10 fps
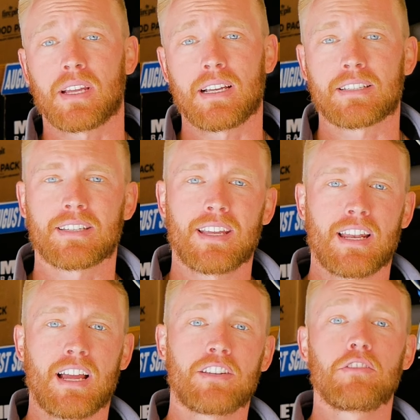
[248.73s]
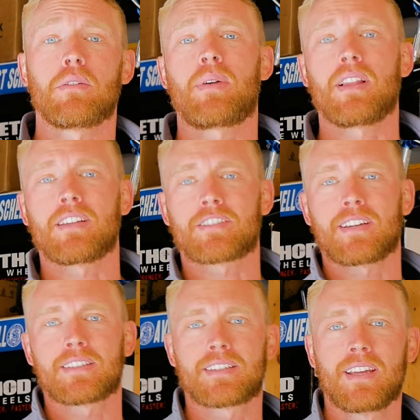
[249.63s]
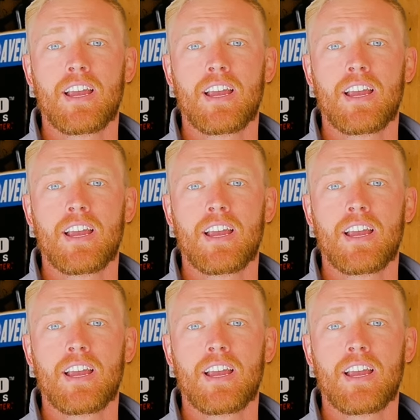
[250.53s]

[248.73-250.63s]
guys, and I do apologize.